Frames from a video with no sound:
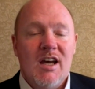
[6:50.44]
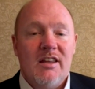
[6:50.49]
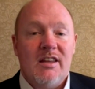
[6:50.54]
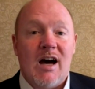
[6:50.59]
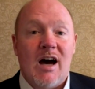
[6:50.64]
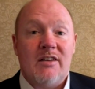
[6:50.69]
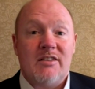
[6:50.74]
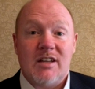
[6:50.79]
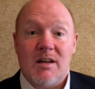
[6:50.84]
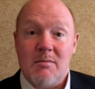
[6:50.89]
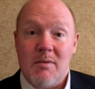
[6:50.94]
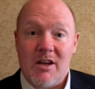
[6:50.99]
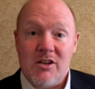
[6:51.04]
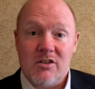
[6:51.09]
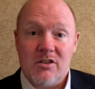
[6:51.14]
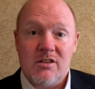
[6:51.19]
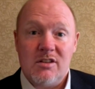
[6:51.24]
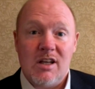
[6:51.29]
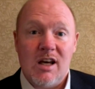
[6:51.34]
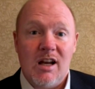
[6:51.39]
As I
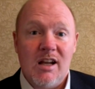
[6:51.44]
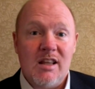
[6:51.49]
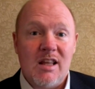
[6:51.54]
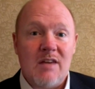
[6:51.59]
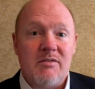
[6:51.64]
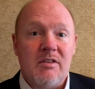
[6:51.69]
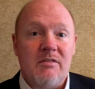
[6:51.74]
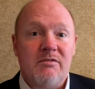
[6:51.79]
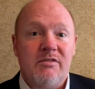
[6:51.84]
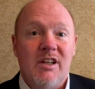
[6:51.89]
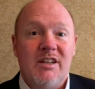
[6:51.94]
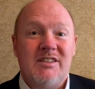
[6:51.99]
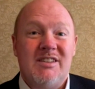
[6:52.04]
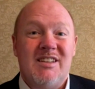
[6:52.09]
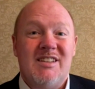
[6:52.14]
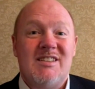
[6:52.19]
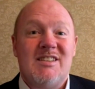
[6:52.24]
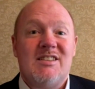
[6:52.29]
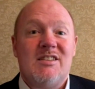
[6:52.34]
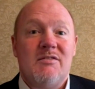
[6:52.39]
mentioned earlier, they've
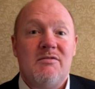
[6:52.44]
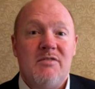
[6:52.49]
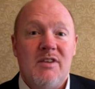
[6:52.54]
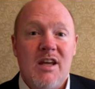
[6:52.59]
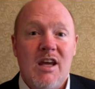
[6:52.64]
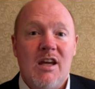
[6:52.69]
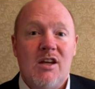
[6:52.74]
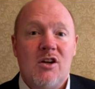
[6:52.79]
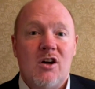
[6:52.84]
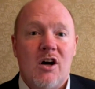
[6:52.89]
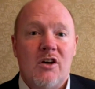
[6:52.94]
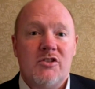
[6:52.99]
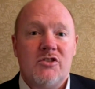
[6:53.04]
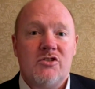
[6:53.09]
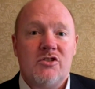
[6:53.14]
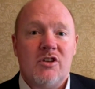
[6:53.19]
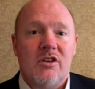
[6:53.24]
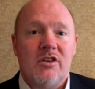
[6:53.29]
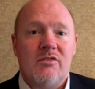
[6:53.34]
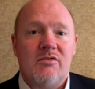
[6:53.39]
inflicted severe costs
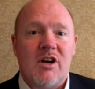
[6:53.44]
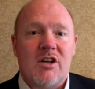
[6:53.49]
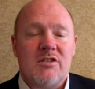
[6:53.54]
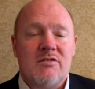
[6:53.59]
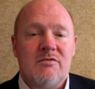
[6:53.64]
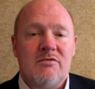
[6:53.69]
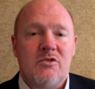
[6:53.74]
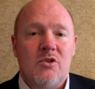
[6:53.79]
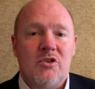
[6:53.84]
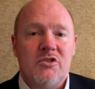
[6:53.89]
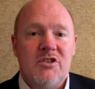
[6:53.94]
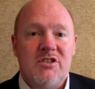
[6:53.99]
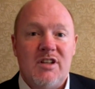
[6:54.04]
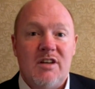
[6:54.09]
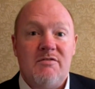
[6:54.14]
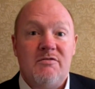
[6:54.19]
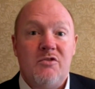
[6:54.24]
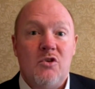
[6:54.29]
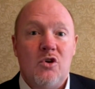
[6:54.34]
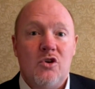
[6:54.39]
on the Russian forces. They
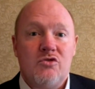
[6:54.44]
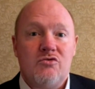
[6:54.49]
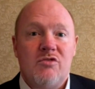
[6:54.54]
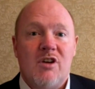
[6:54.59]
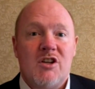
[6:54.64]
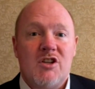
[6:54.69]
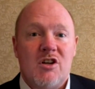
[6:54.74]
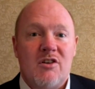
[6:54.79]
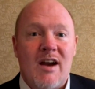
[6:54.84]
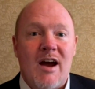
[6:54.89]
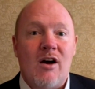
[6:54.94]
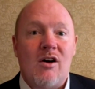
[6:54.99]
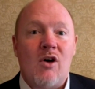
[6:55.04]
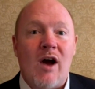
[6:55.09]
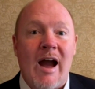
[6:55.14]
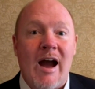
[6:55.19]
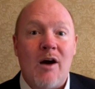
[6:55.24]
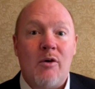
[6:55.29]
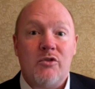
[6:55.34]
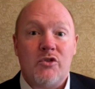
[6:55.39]
forced Russia
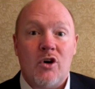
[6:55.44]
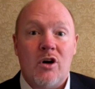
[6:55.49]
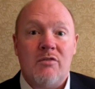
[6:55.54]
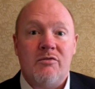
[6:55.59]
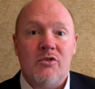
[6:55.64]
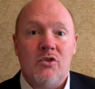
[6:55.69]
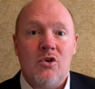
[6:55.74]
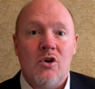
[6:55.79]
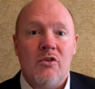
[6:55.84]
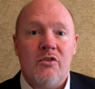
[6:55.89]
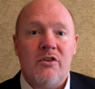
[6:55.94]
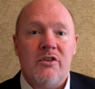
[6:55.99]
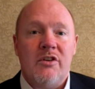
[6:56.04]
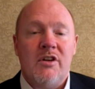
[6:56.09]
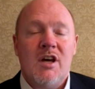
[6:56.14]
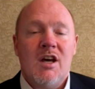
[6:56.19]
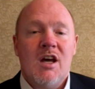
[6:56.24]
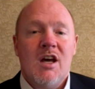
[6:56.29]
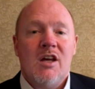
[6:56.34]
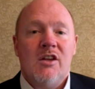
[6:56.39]
out of
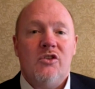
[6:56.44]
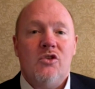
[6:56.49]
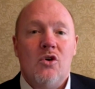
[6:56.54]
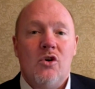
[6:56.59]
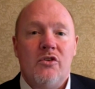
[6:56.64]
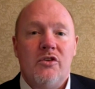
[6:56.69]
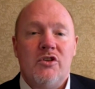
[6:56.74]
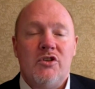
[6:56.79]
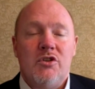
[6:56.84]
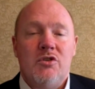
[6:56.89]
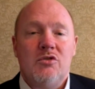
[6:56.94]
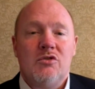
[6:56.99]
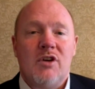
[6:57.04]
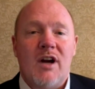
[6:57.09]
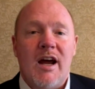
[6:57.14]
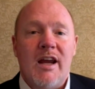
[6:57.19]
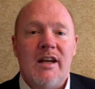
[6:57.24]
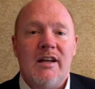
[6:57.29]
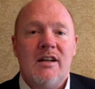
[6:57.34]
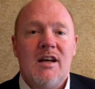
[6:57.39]
northern
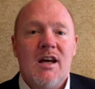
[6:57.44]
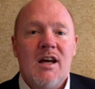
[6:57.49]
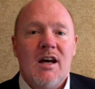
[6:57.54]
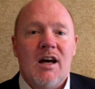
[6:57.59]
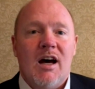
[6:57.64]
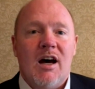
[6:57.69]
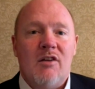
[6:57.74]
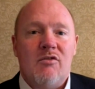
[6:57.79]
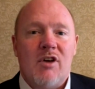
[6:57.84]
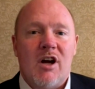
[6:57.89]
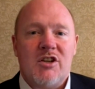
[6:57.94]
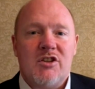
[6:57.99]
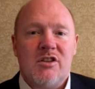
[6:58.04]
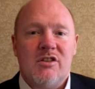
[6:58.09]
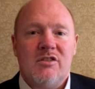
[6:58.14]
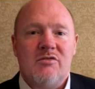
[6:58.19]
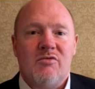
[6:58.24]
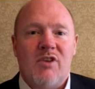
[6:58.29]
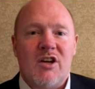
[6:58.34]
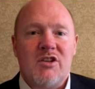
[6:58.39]
Ukraine.
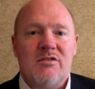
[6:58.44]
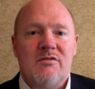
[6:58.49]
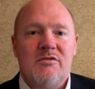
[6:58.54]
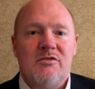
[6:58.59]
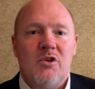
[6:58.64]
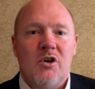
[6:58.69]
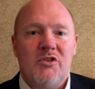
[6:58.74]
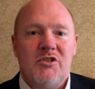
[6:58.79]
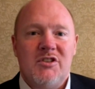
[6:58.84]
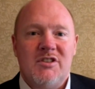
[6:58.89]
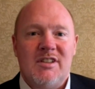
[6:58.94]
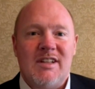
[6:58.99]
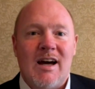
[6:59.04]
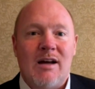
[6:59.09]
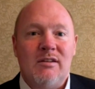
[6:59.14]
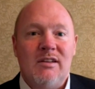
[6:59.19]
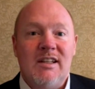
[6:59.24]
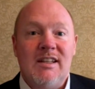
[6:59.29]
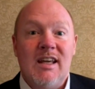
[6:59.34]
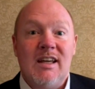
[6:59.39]
Russian forces are now
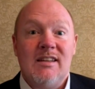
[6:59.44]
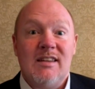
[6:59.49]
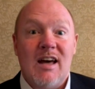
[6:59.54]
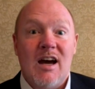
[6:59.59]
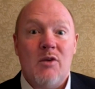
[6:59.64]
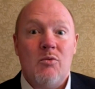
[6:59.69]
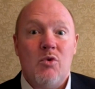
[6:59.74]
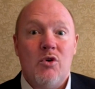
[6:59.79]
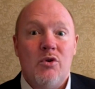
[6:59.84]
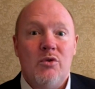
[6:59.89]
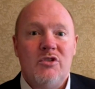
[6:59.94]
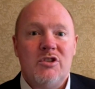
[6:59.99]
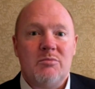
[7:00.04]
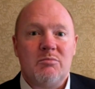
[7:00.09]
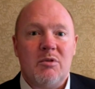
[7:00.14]
licking their wounds and